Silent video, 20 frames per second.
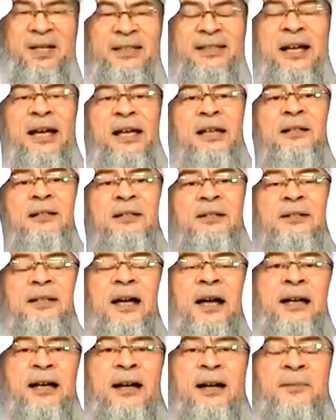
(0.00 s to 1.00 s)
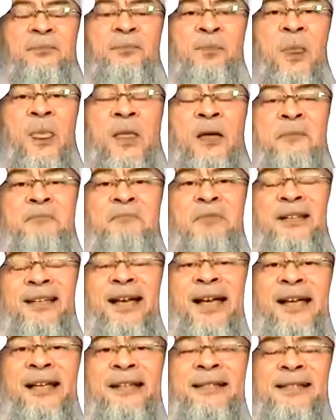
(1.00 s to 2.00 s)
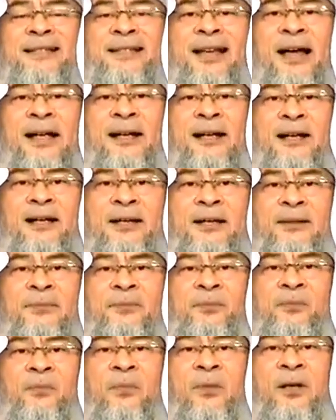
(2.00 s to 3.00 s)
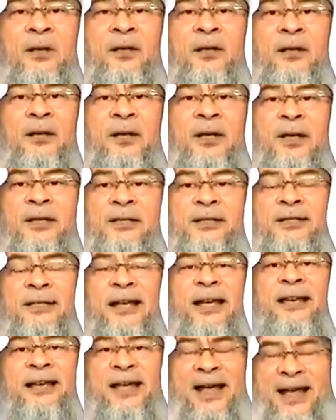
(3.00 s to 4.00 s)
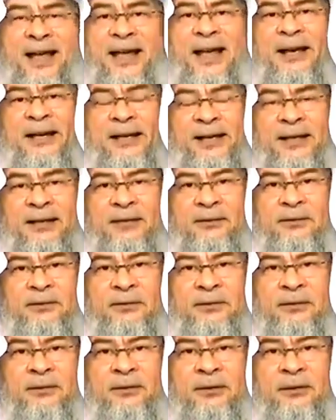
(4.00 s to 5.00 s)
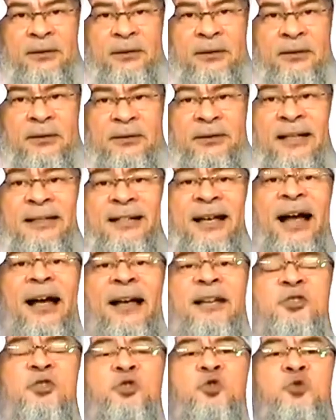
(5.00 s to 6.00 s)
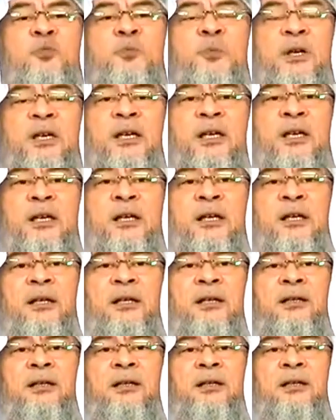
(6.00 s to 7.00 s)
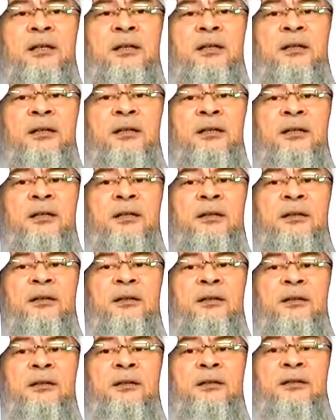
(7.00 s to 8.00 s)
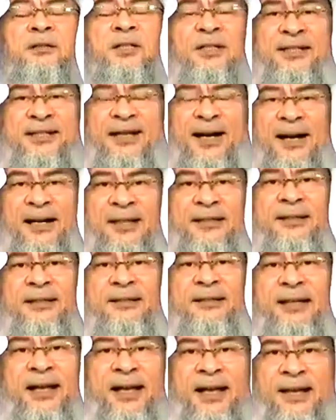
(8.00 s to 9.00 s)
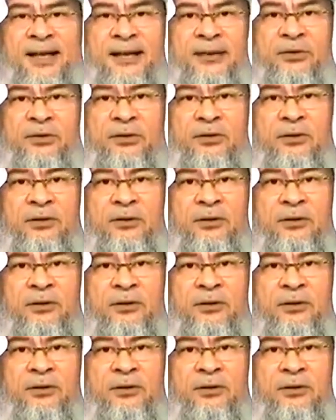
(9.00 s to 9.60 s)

Madain Saleh? Madain Saleh, it's an area that has to be decided, and